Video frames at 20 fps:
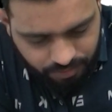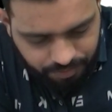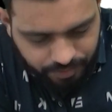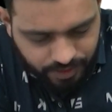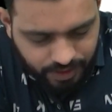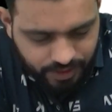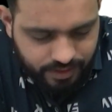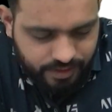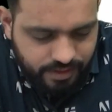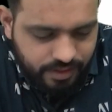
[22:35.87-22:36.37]

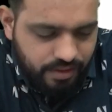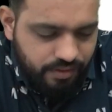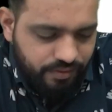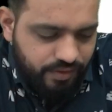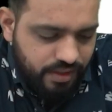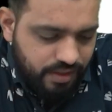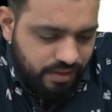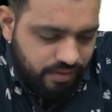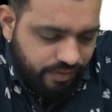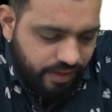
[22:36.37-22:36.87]
palsy, which
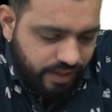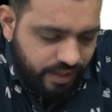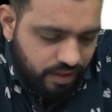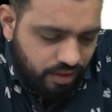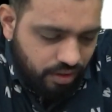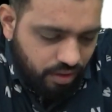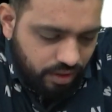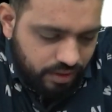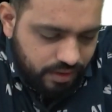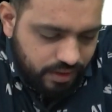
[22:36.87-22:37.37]
is very
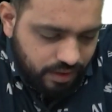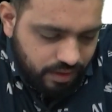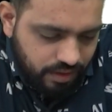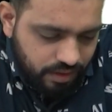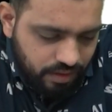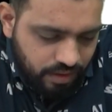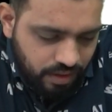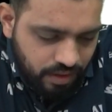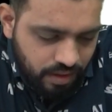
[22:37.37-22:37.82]
logical,